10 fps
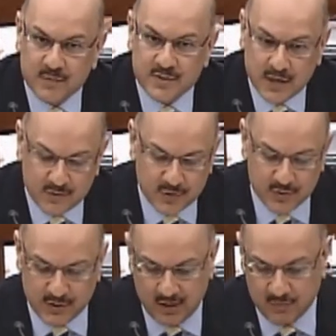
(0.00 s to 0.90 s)
of
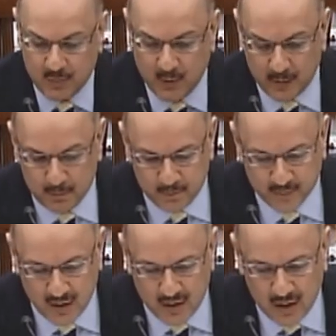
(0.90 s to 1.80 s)
sensors everywhere.
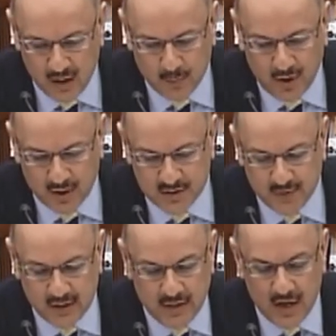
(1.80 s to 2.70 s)

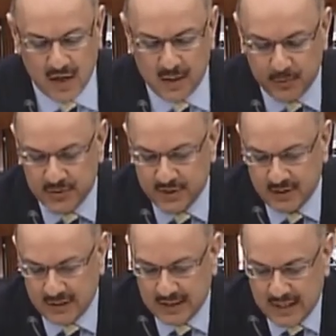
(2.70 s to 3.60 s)
Approximately 90%
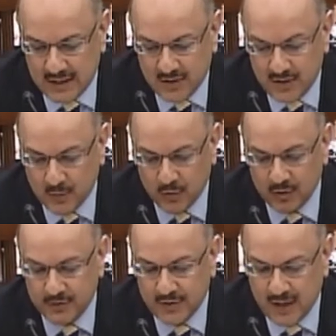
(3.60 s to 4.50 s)
of the data in the
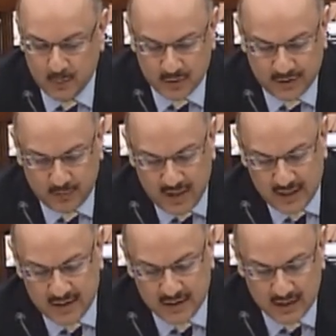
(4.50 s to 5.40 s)
world today were
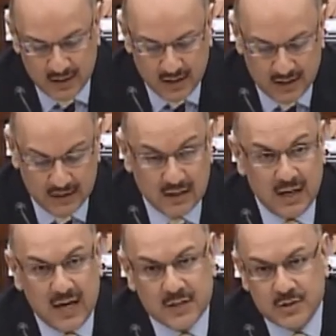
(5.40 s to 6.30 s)
created in the
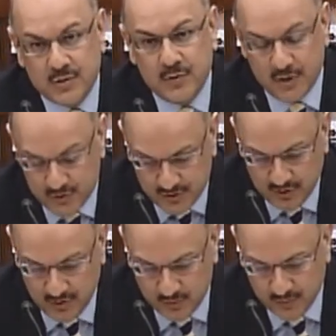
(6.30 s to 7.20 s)
last 2 years
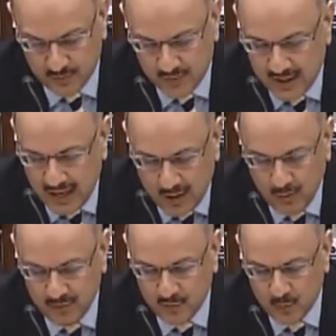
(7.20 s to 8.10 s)
alone.
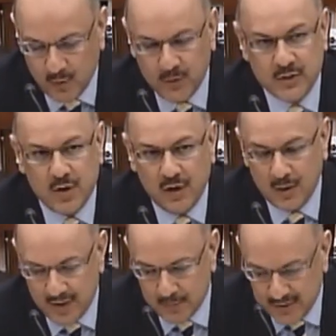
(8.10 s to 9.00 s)
However, when we talk
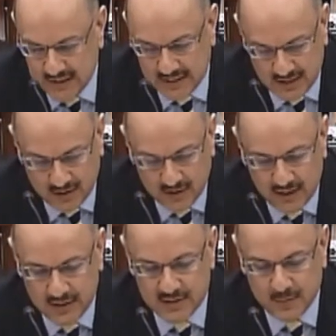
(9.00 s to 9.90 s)
about big data,
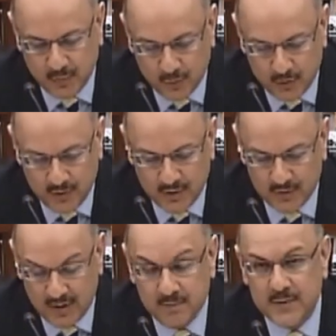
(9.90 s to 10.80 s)
it is important
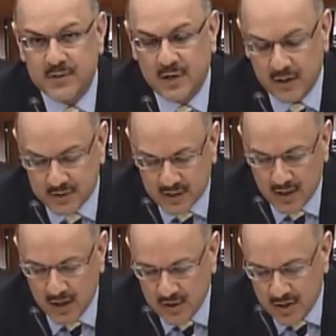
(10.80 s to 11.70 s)
to emphasize
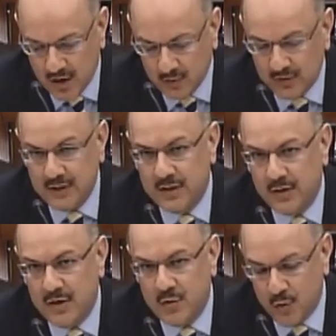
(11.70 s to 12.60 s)
not only
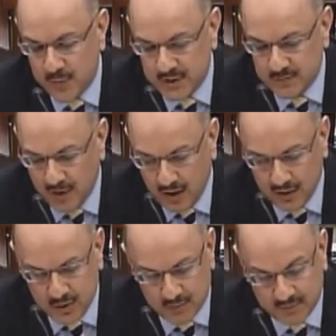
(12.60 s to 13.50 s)
the enormous
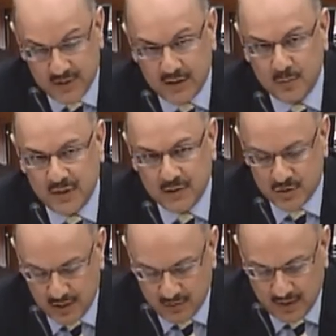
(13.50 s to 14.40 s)
volume of data being
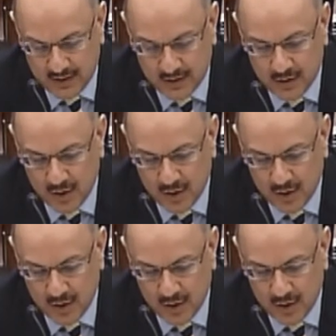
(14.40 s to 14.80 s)
generated,